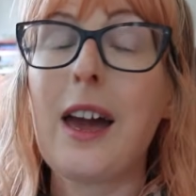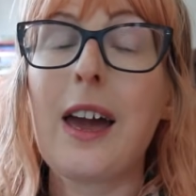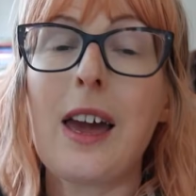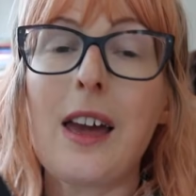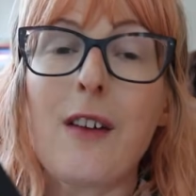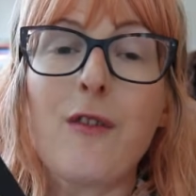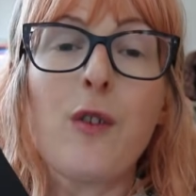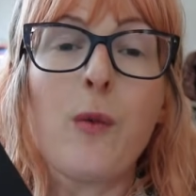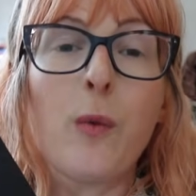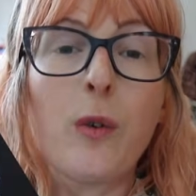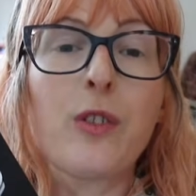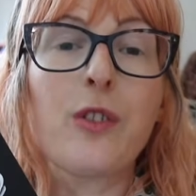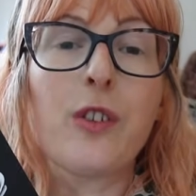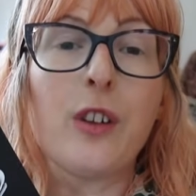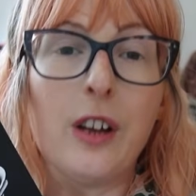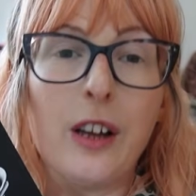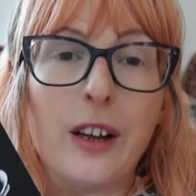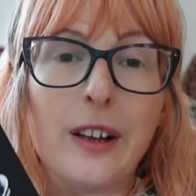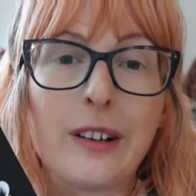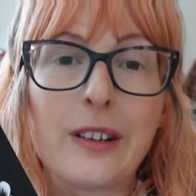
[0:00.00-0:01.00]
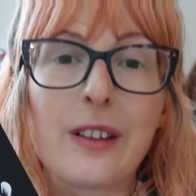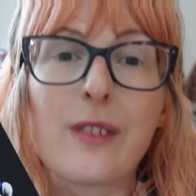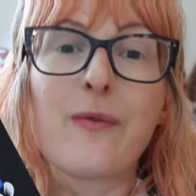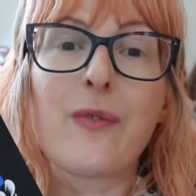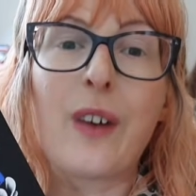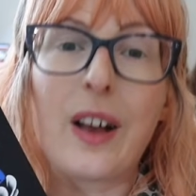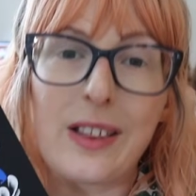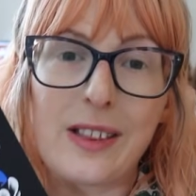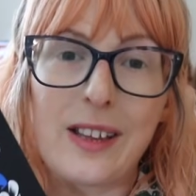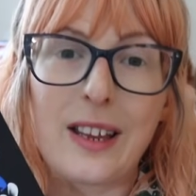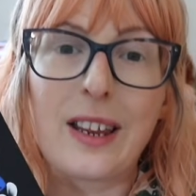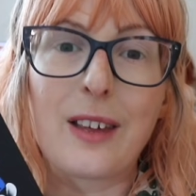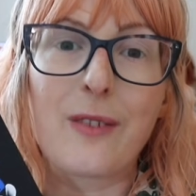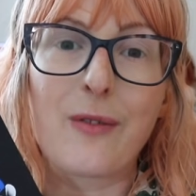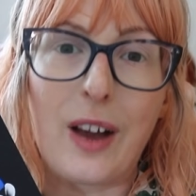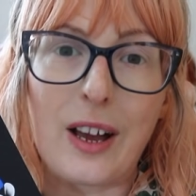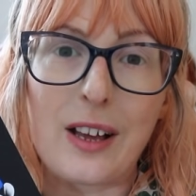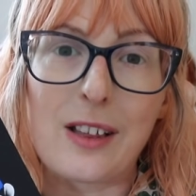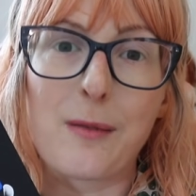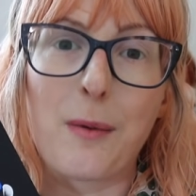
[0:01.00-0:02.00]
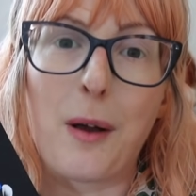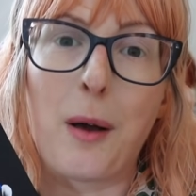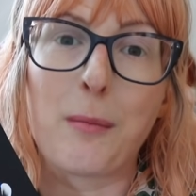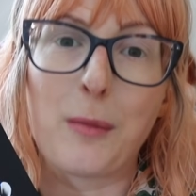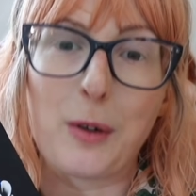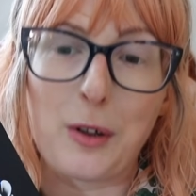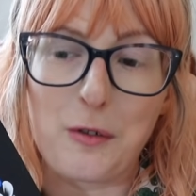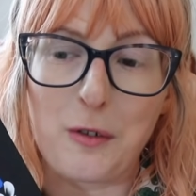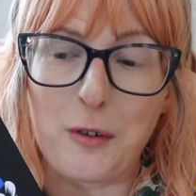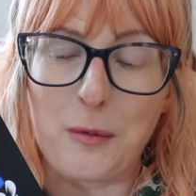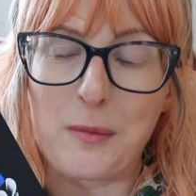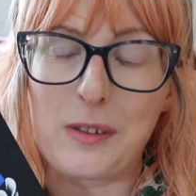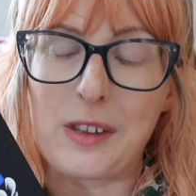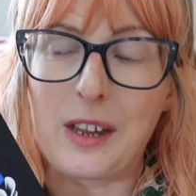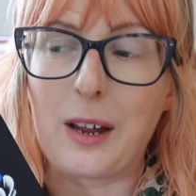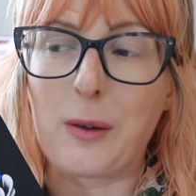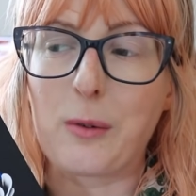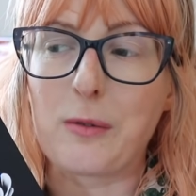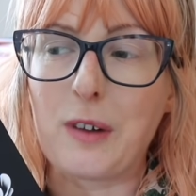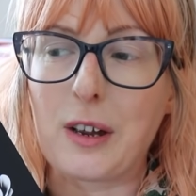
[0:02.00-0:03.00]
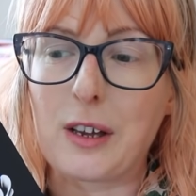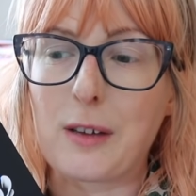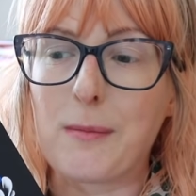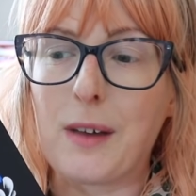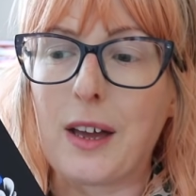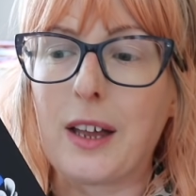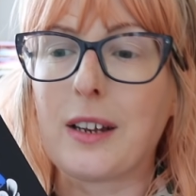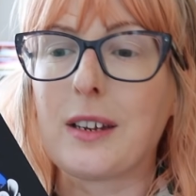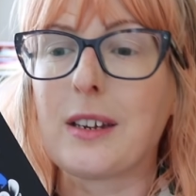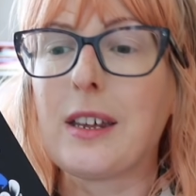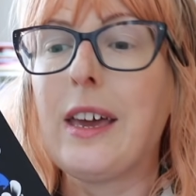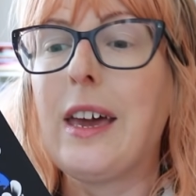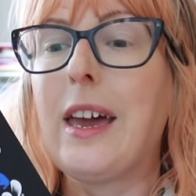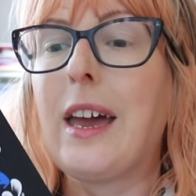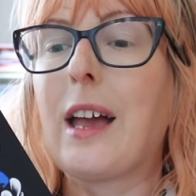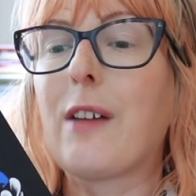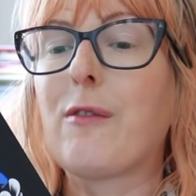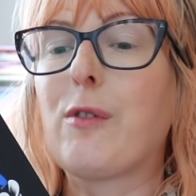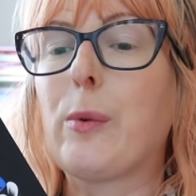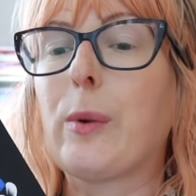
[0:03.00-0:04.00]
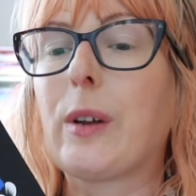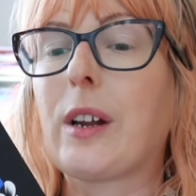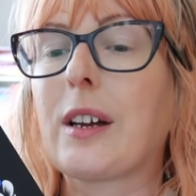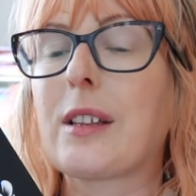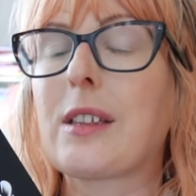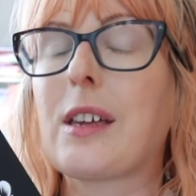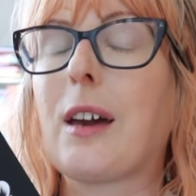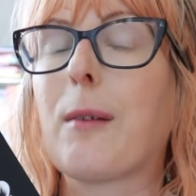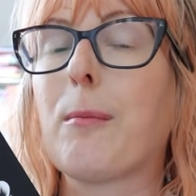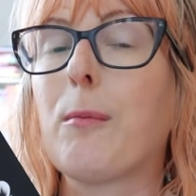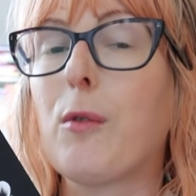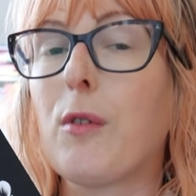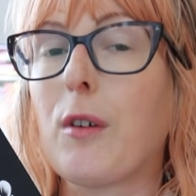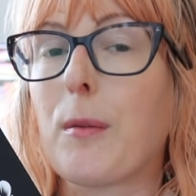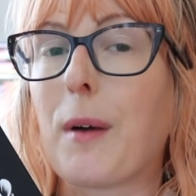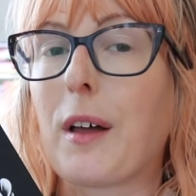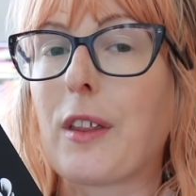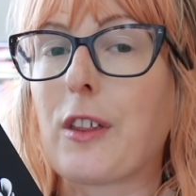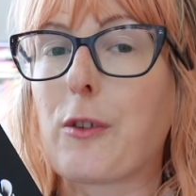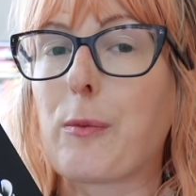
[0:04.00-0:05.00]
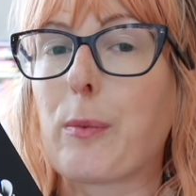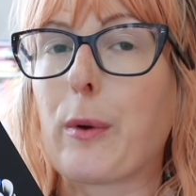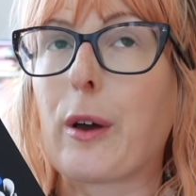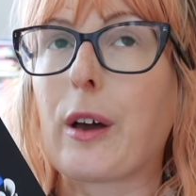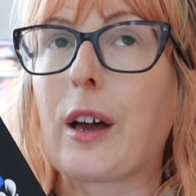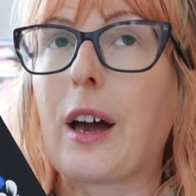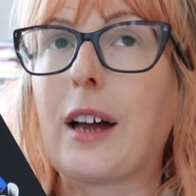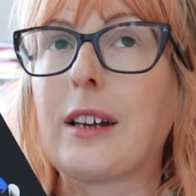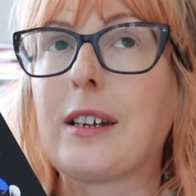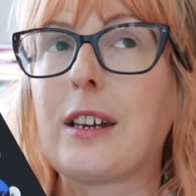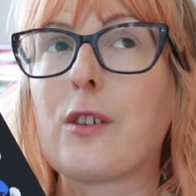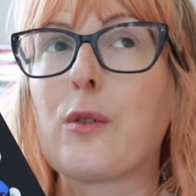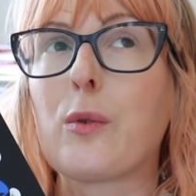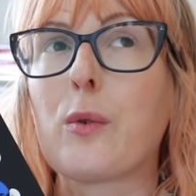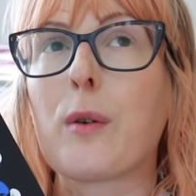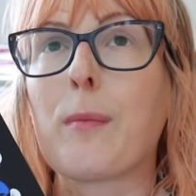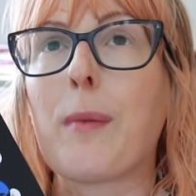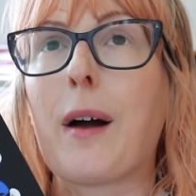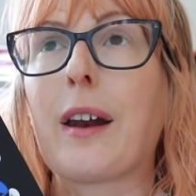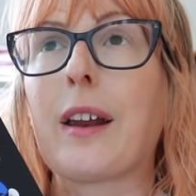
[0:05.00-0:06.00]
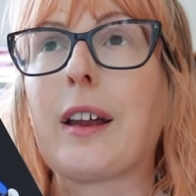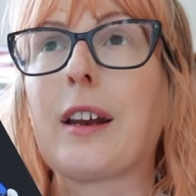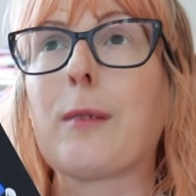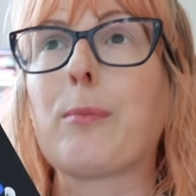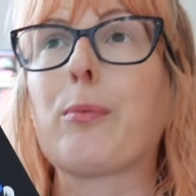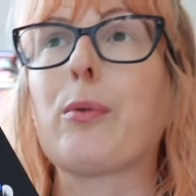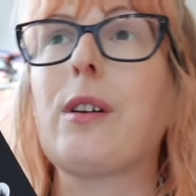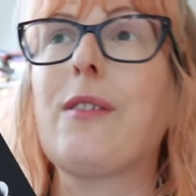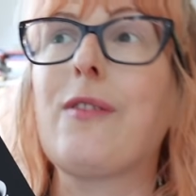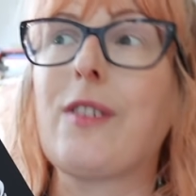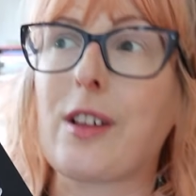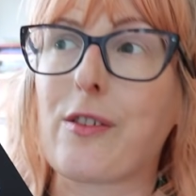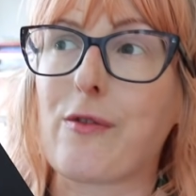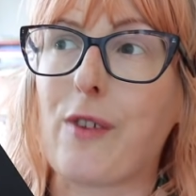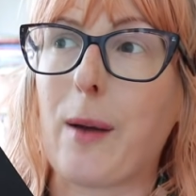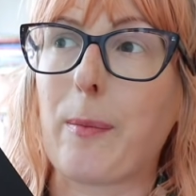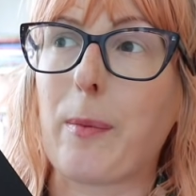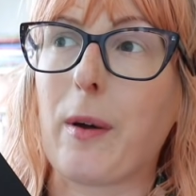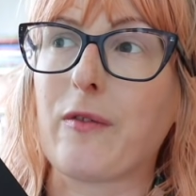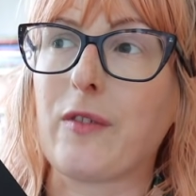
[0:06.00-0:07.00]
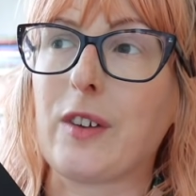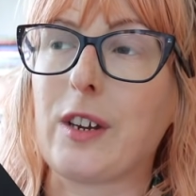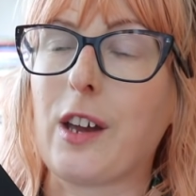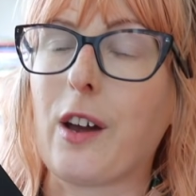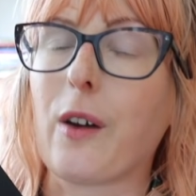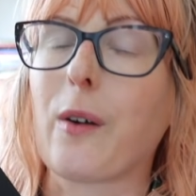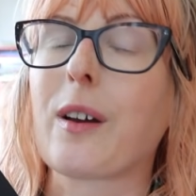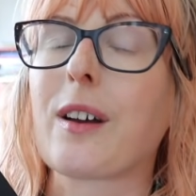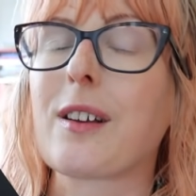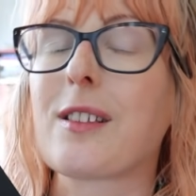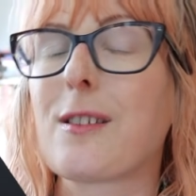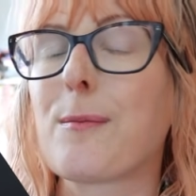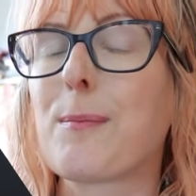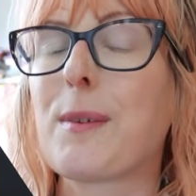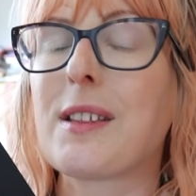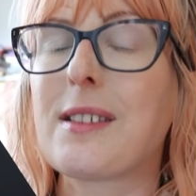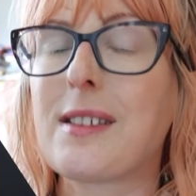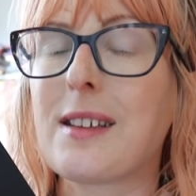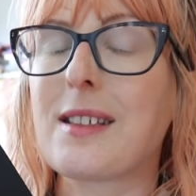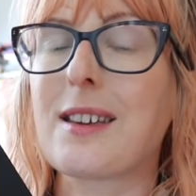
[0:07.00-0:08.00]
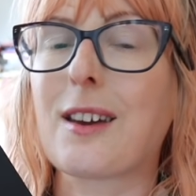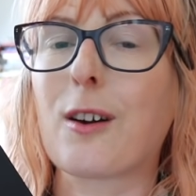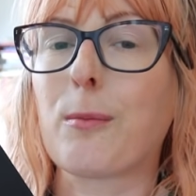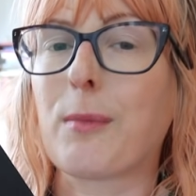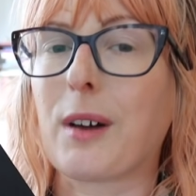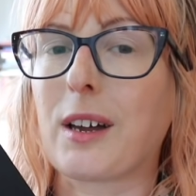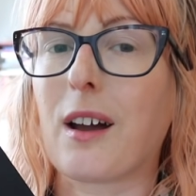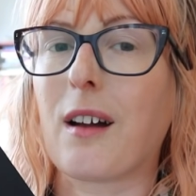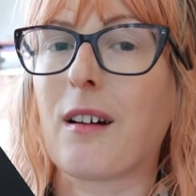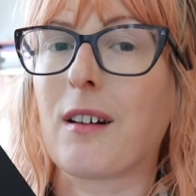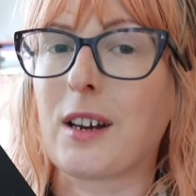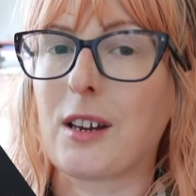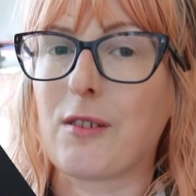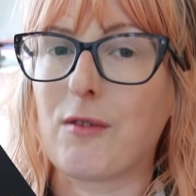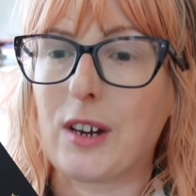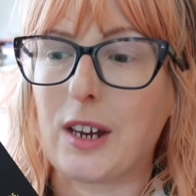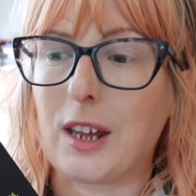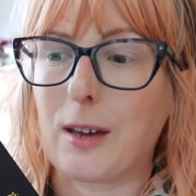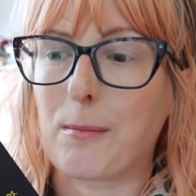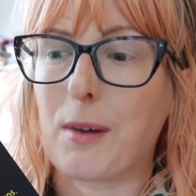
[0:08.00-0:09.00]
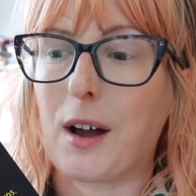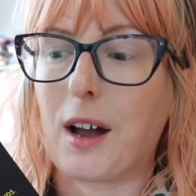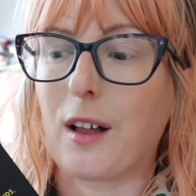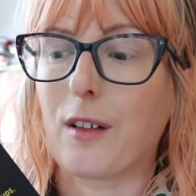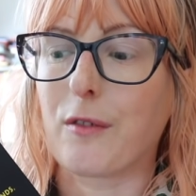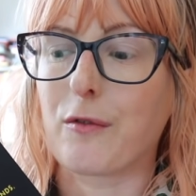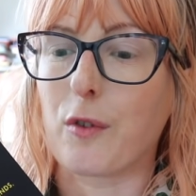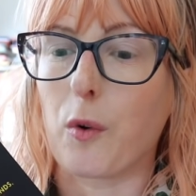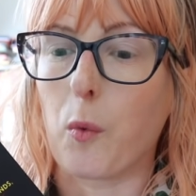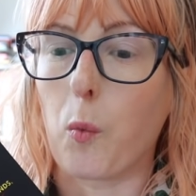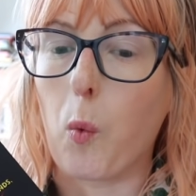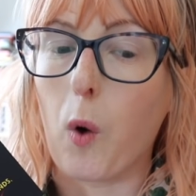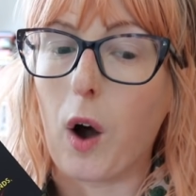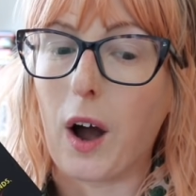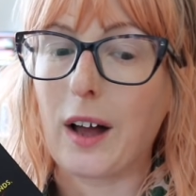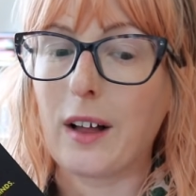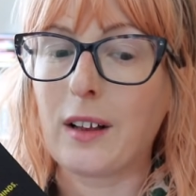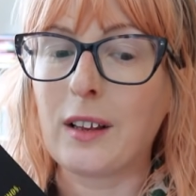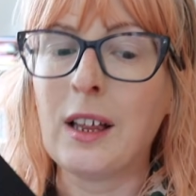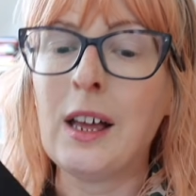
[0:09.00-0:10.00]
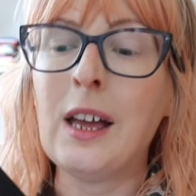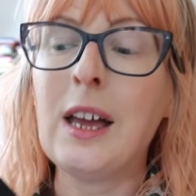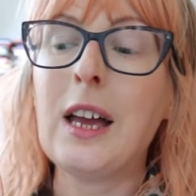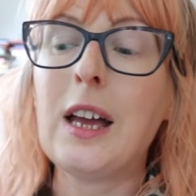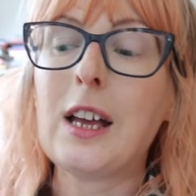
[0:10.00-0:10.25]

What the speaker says: If you want to learn some fascinating facts about mushrooms, then I would recommend, if you would like to hear more about this book, I did talk about it in a previous wrap-up video because it's been sitting on my currently reading pile for a while.